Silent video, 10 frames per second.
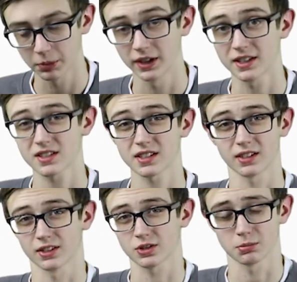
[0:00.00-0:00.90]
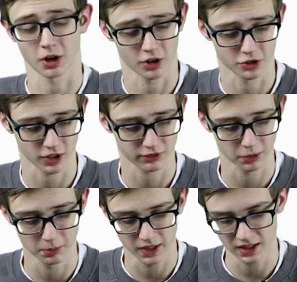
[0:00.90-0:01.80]
but it's still a super hard trick for
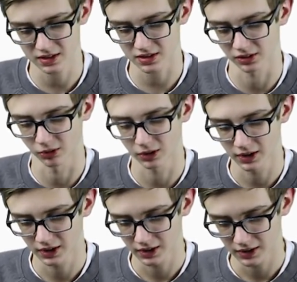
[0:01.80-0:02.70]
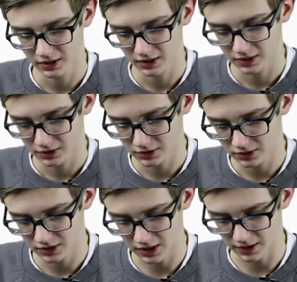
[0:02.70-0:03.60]
me, so
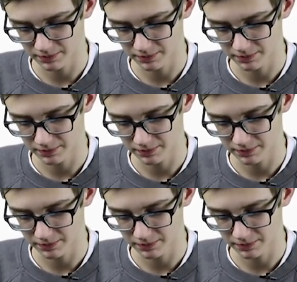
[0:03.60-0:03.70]
yeah.